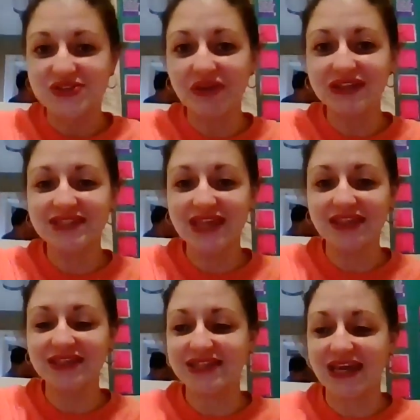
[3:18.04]
So let's say
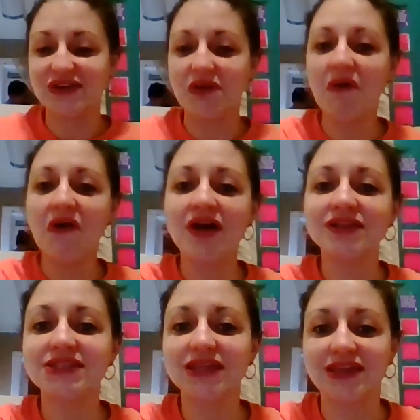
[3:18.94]
the date
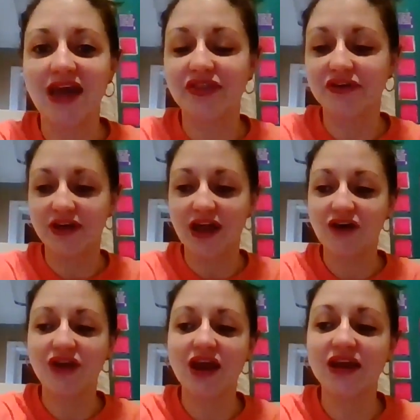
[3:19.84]
all together
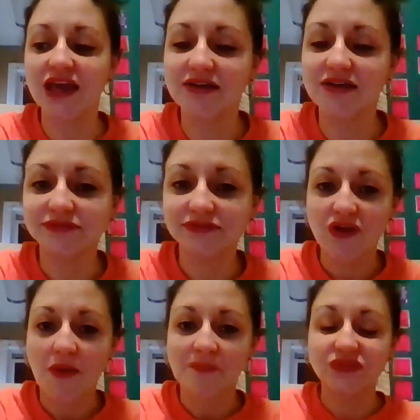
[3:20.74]
now. Ready?
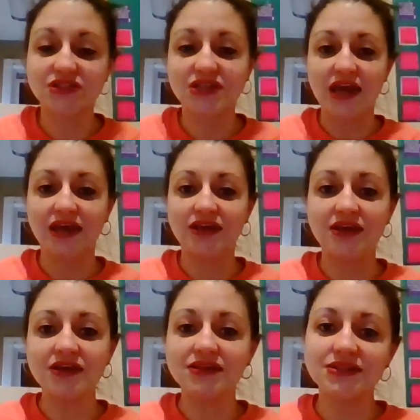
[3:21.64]
Today
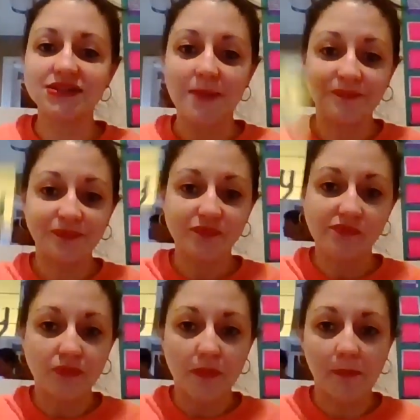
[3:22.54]
is
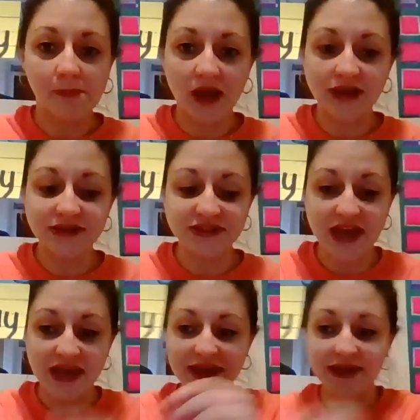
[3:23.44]

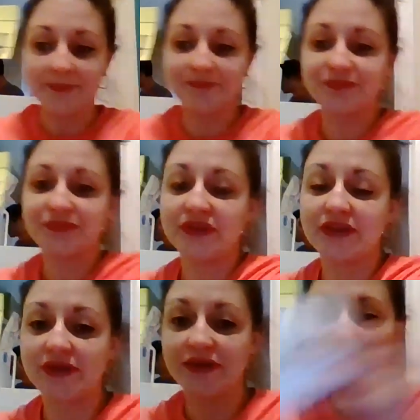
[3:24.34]
Monday,
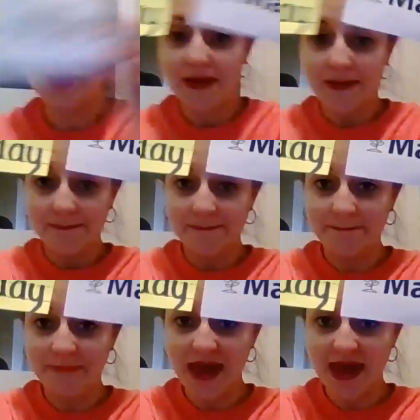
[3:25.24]

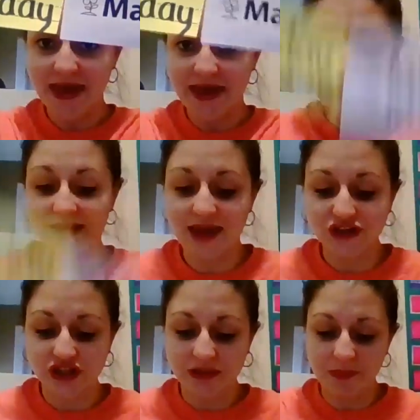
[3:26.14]
May,
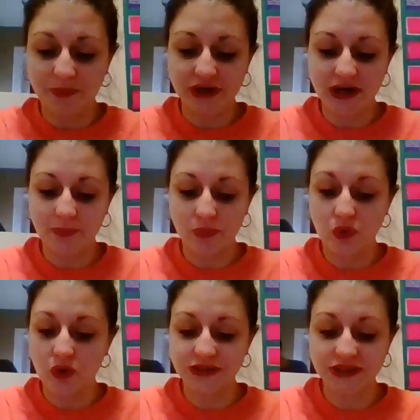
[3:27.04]
actually, let me put it up
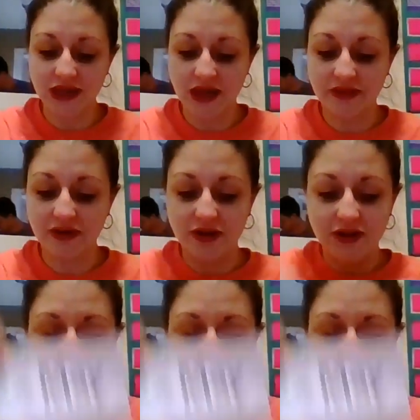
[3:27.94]
all together.